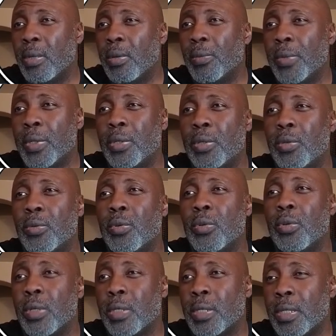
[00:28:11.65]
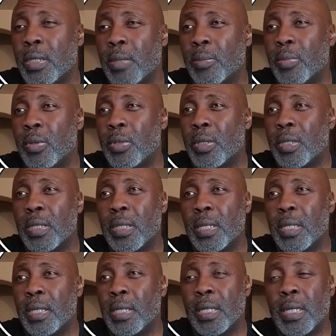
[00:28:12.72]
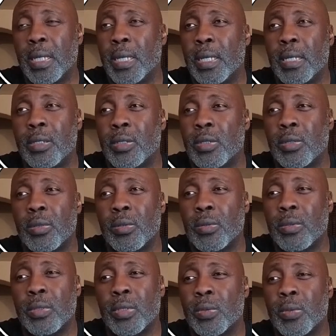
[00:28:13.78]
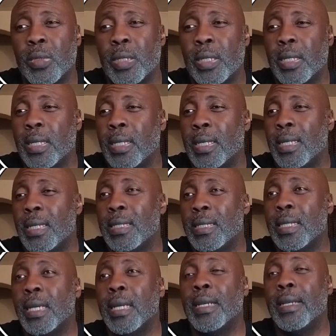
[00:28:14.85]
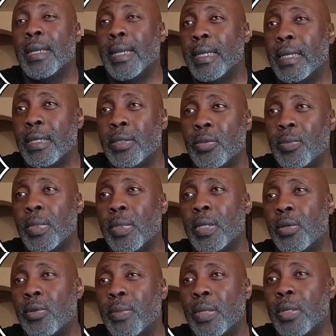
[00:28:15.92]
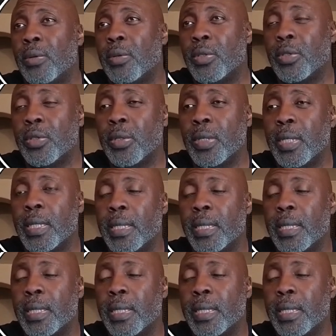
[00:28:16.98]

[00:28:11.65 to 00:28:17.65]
We do not see a port 389. So this one here is unlikely to be a domain controller.